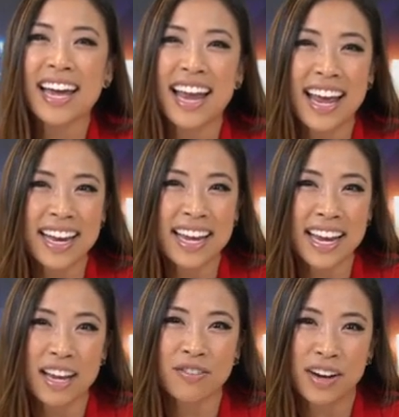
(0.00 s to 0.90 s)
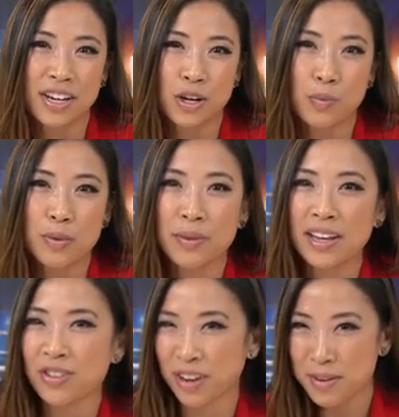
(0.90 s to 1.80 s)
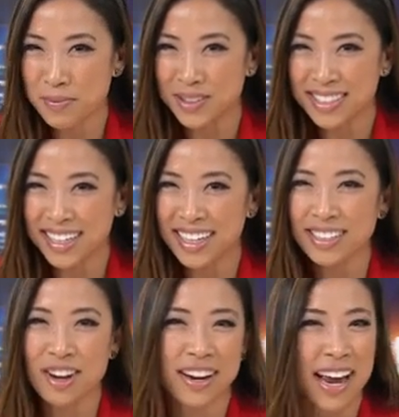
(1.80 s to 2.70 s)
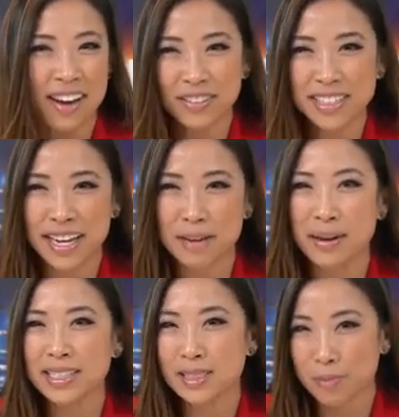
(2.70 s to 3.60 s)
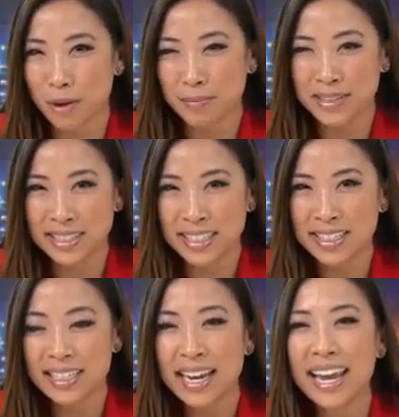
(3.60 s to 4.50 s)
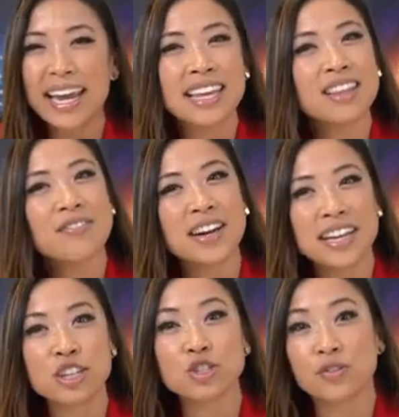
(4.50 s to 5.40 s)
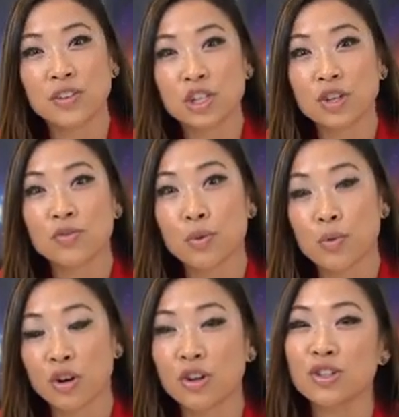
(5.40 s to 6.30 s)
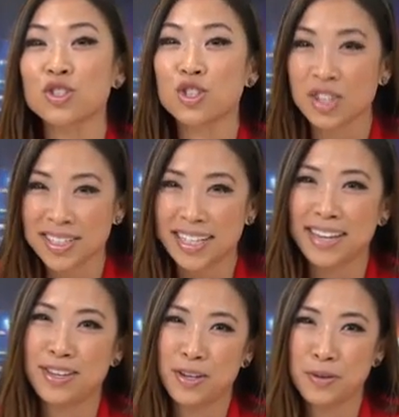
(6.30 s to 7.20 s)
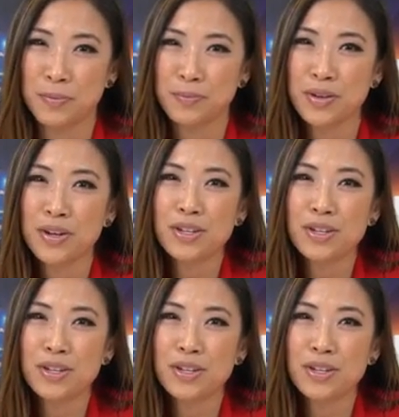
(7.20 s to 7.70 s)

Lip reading: At NAA Radio, we play great music and talk every day about small business and the financial future for workers just like you.